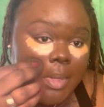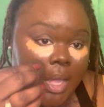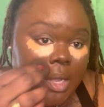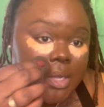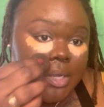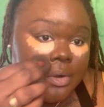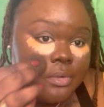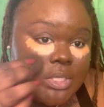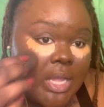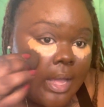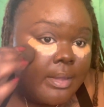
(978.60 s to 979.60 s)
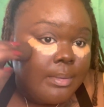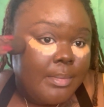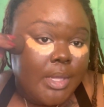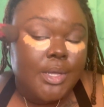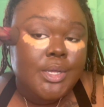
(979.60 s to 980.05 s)
me a good old time. Give
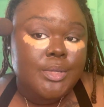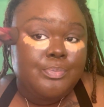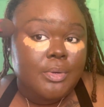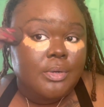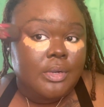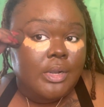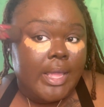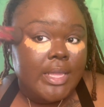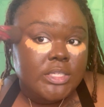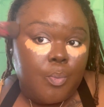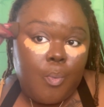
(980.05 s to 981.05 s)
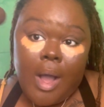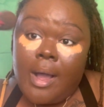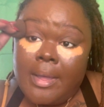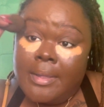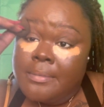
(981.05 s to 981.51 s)
me a good glass of
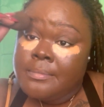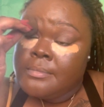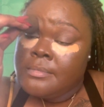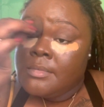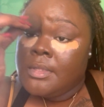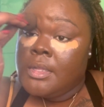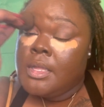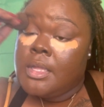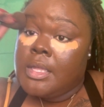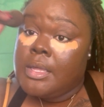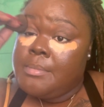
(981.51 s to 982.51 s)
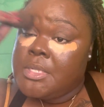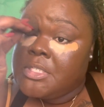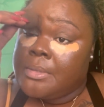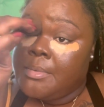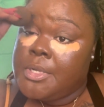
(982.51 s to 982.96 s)
wine. Give me
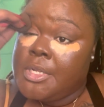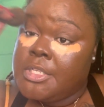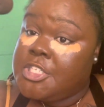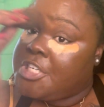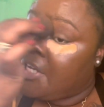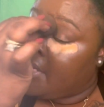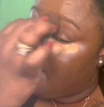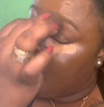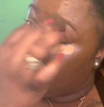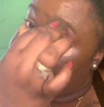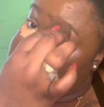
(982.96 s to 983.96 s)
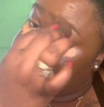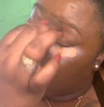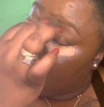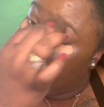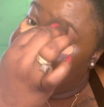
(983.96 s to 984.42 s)
some good chicken or something,
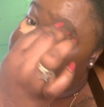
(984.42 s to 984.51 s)
some good